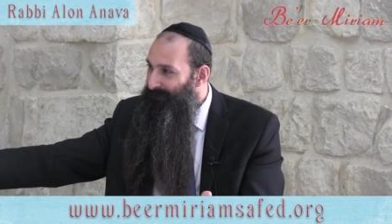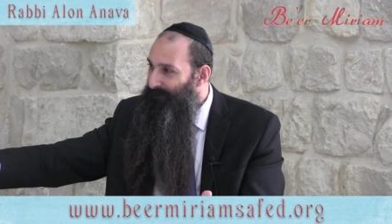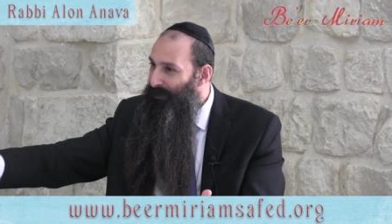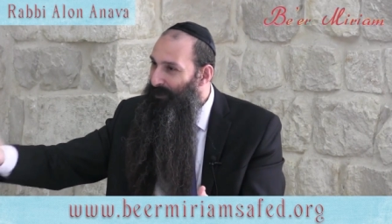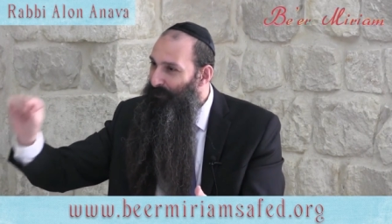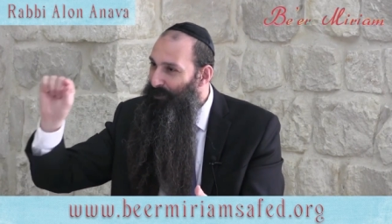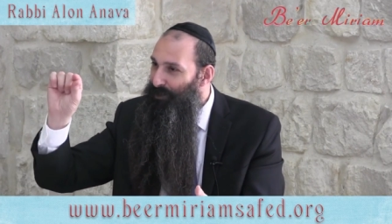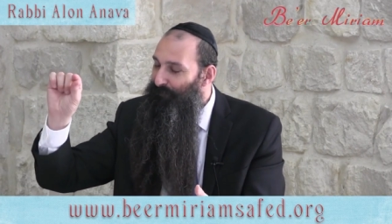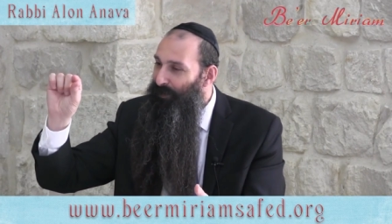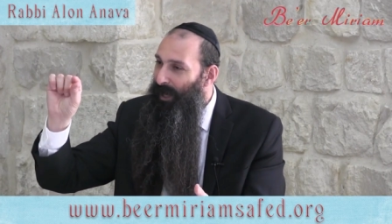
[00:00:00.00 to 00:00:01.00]
He made me
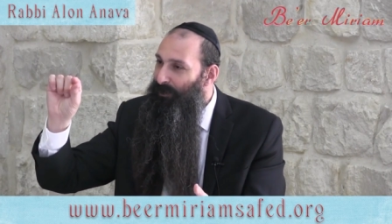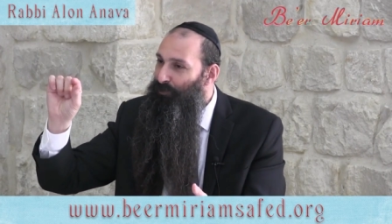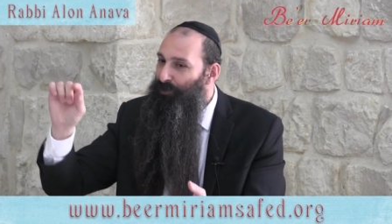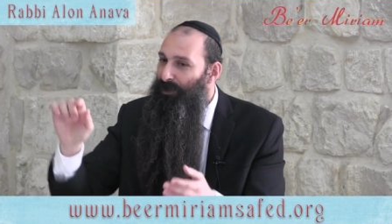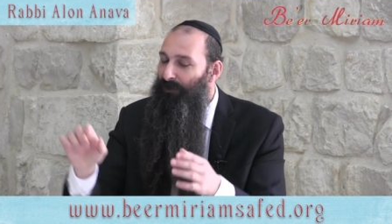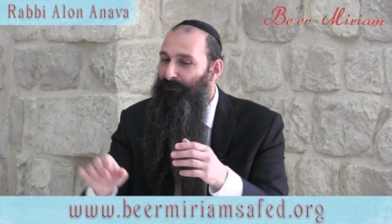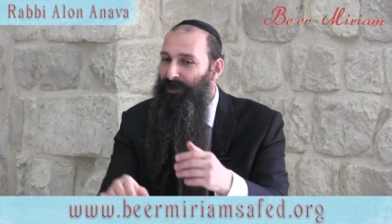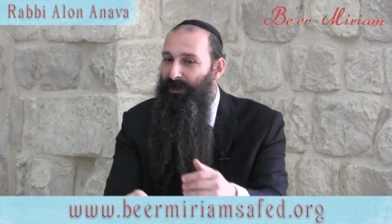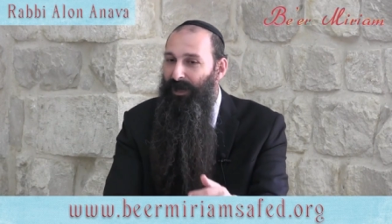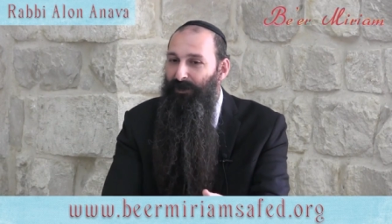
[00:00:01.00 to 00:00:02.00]
this flat to tell
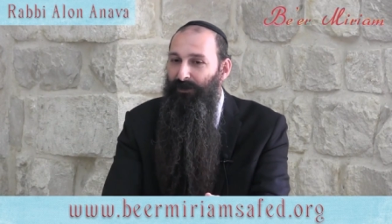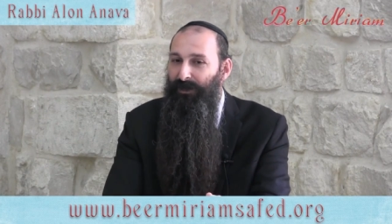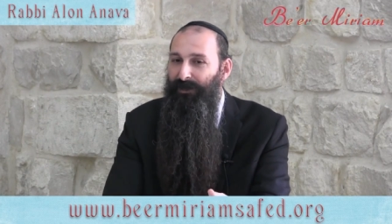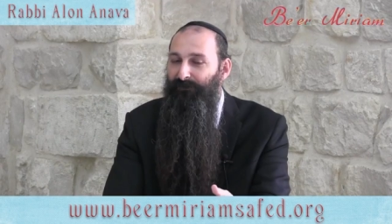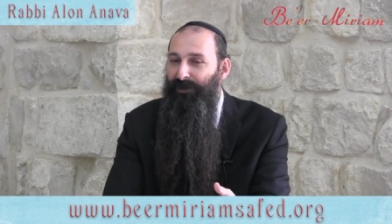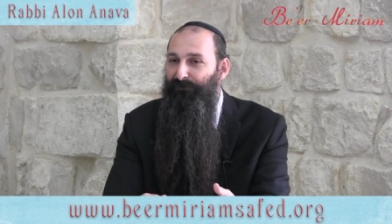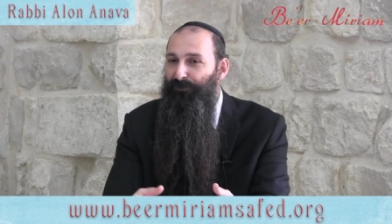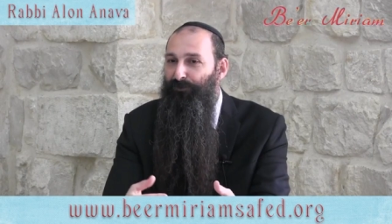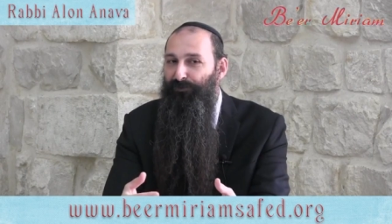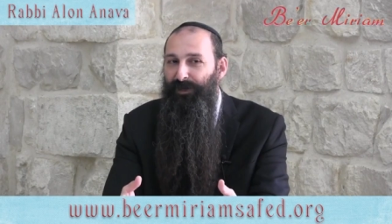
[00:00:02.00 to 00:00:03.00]
me I don't. Even if
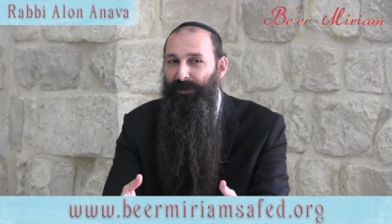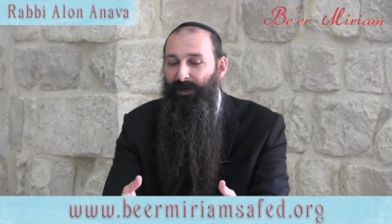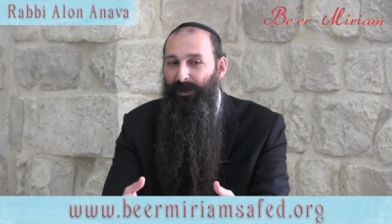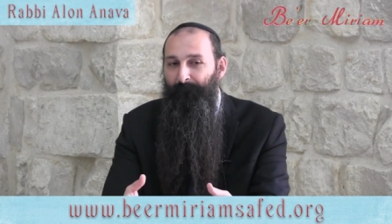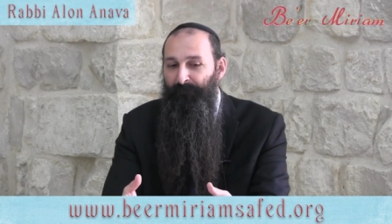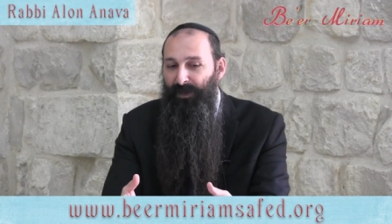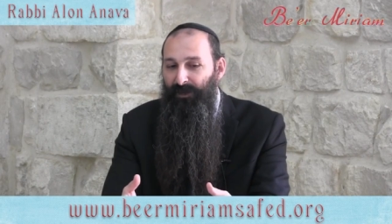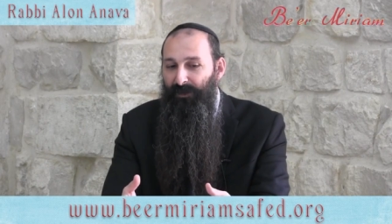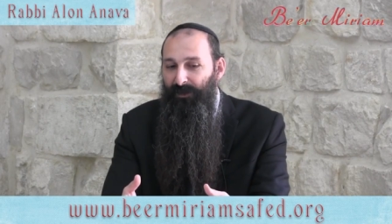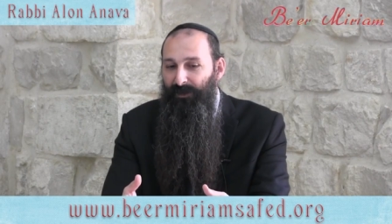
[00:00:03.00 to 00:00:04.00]
you think
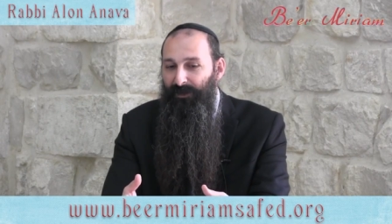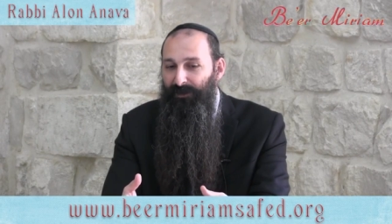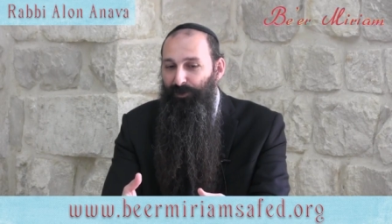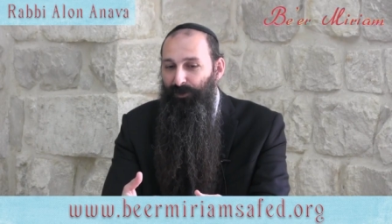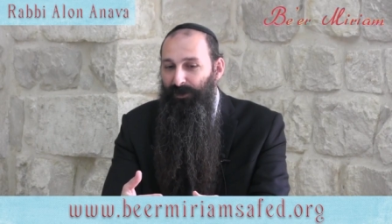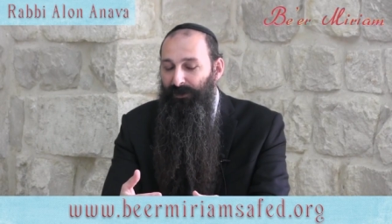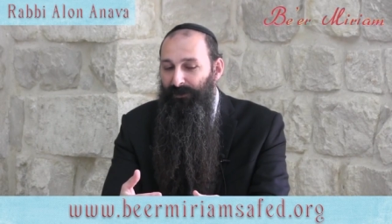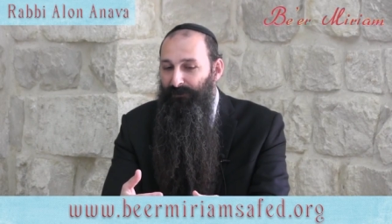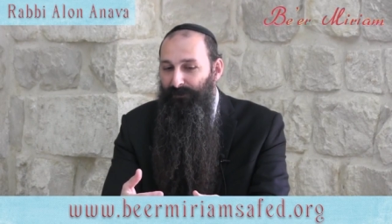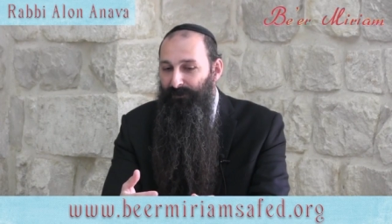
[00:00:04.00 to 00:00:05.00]
you,
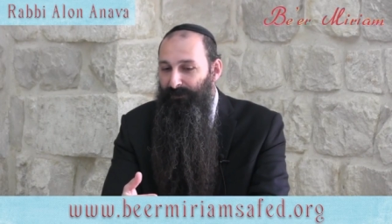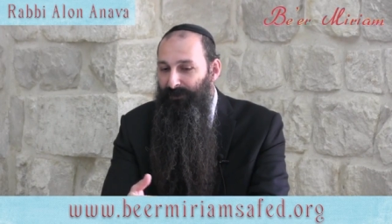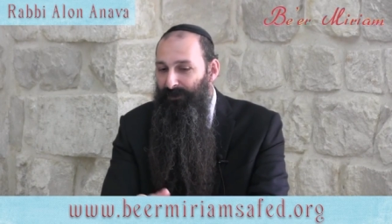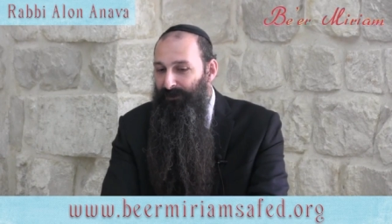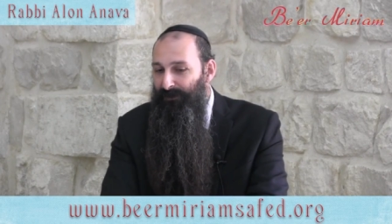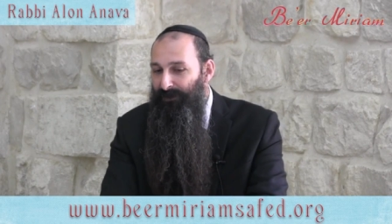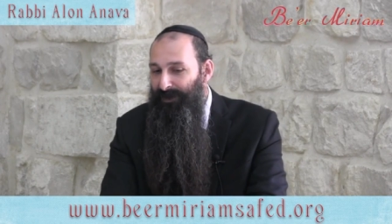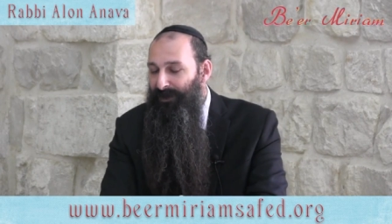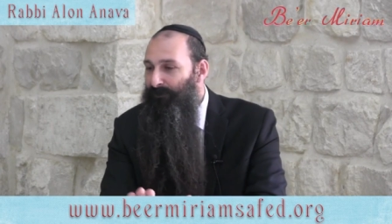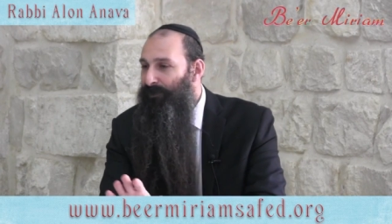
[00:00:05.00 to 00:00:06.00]

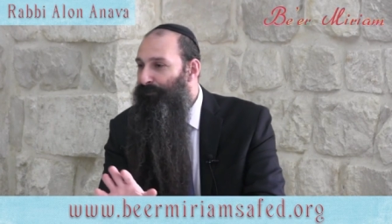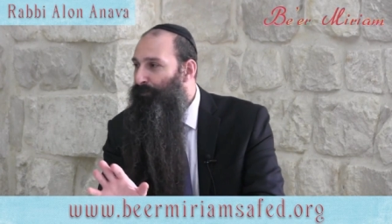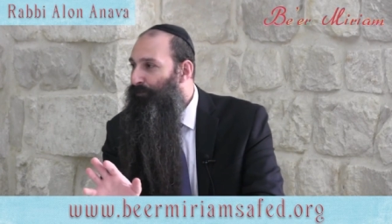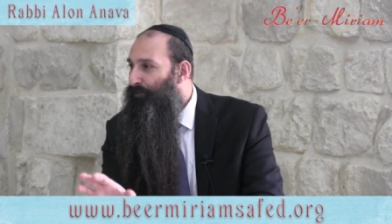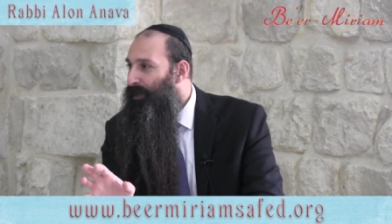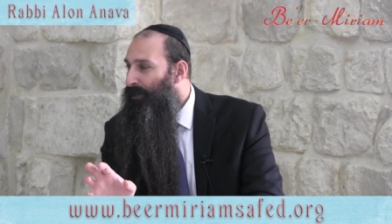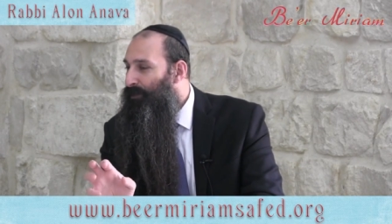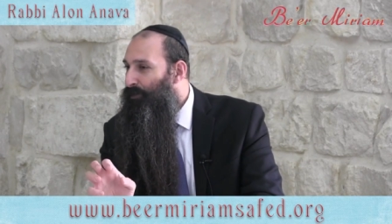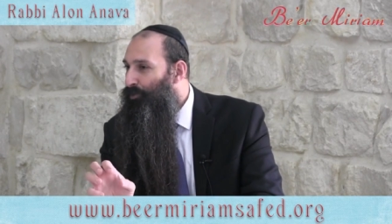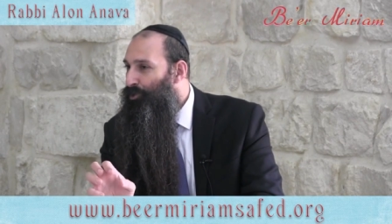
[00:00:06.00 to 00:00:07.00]
even if you
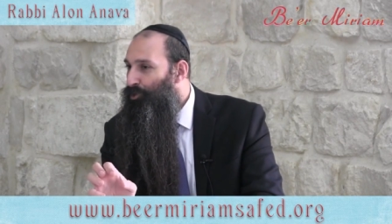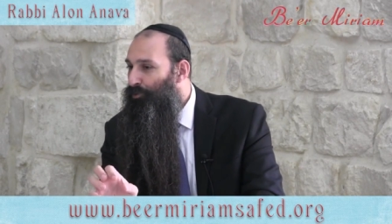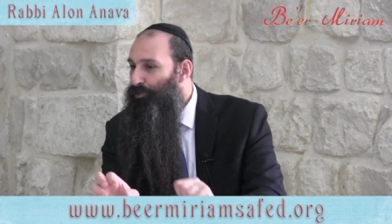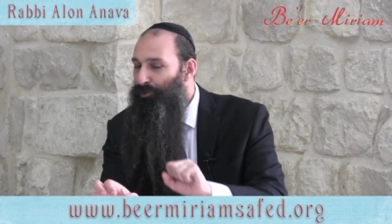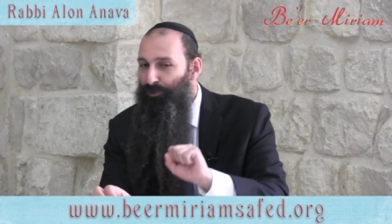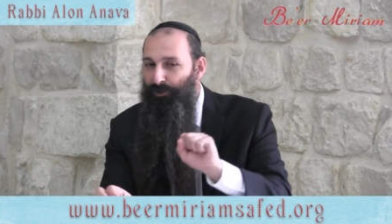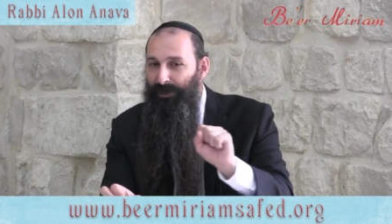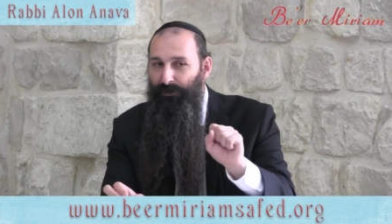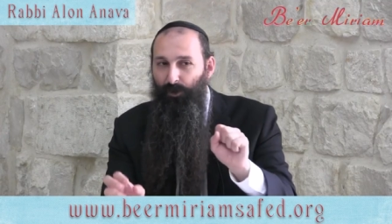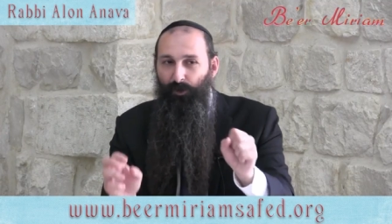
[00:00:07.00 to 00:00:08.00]
think that what you're
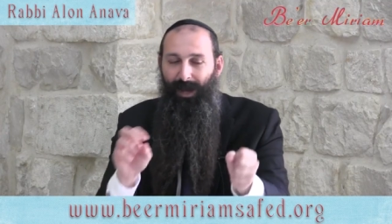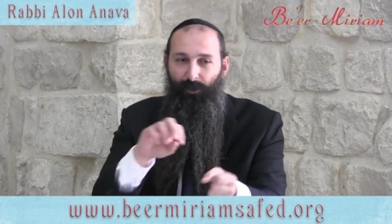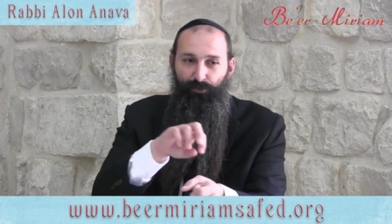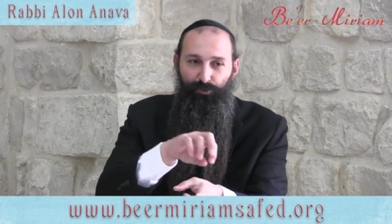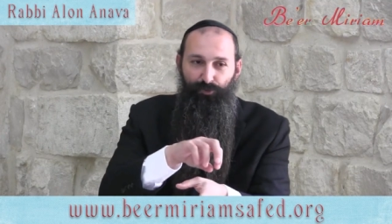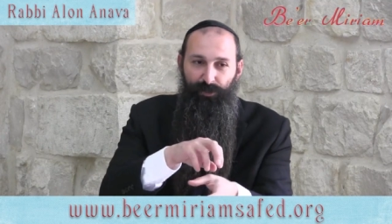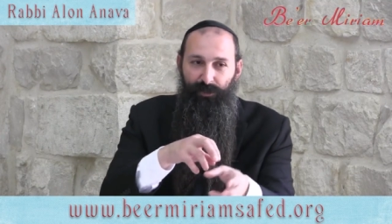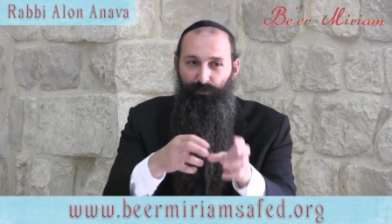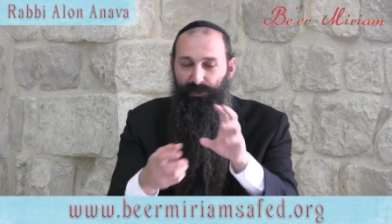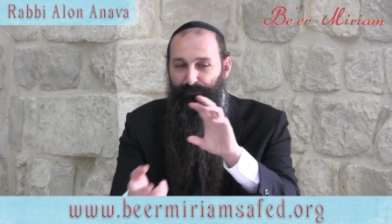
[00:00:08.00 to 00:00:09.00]
doing or how you're
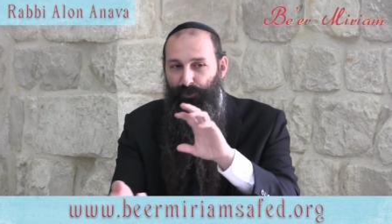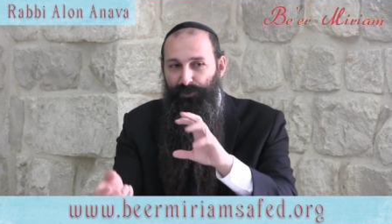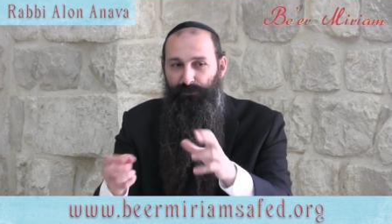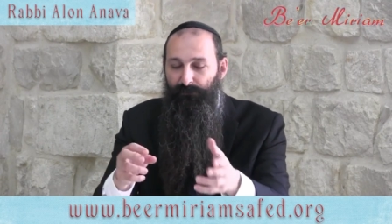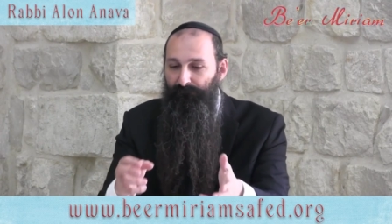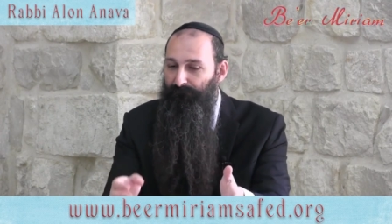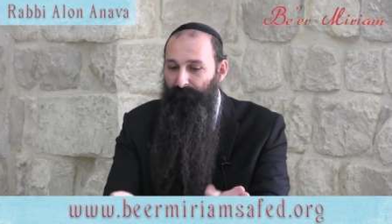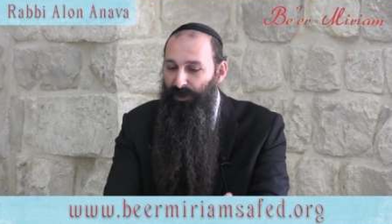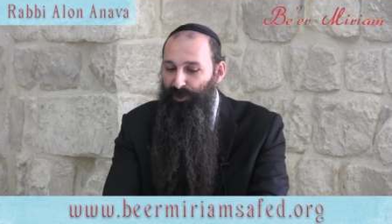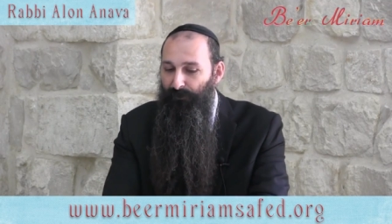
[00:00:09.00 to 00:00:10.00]
doing was supposed to,
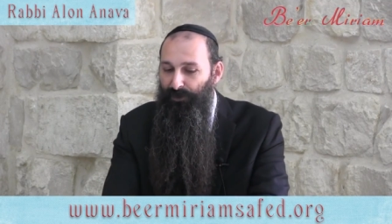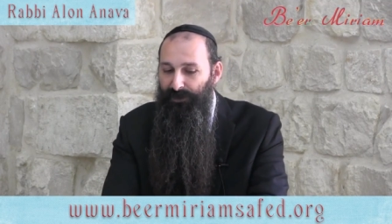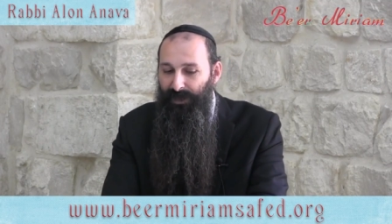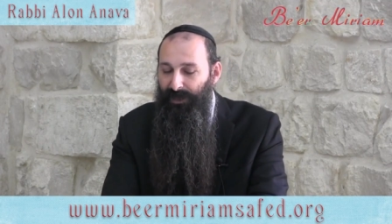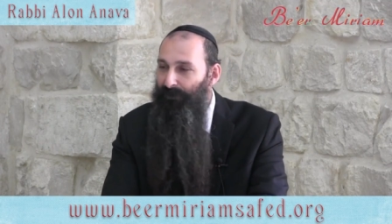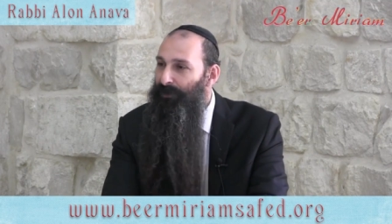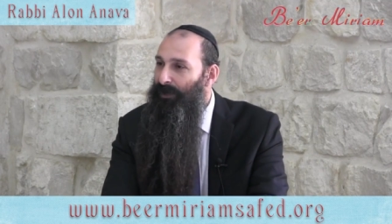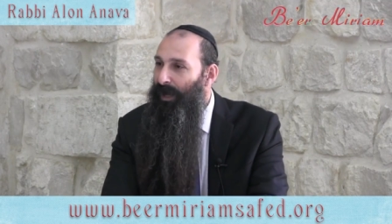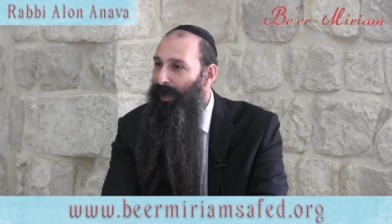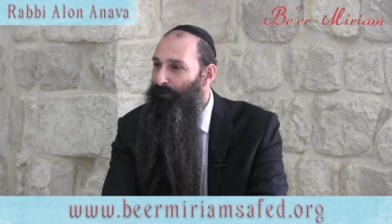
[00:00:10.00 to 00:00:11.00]
Hashem was telling
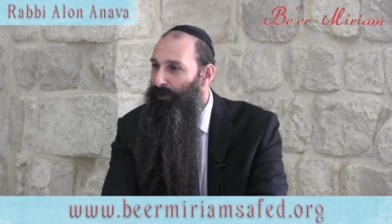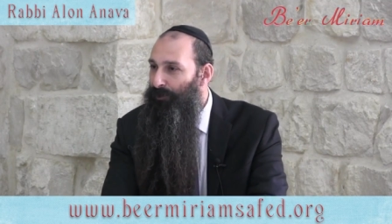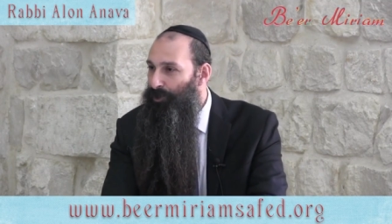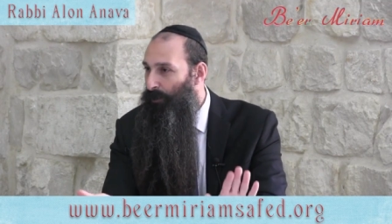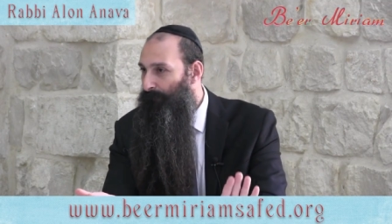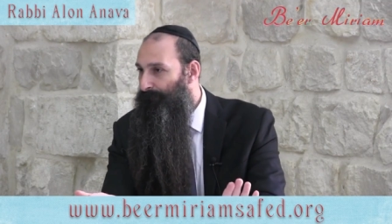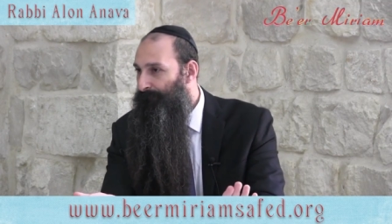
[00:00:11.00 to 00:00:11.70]
me I run the show.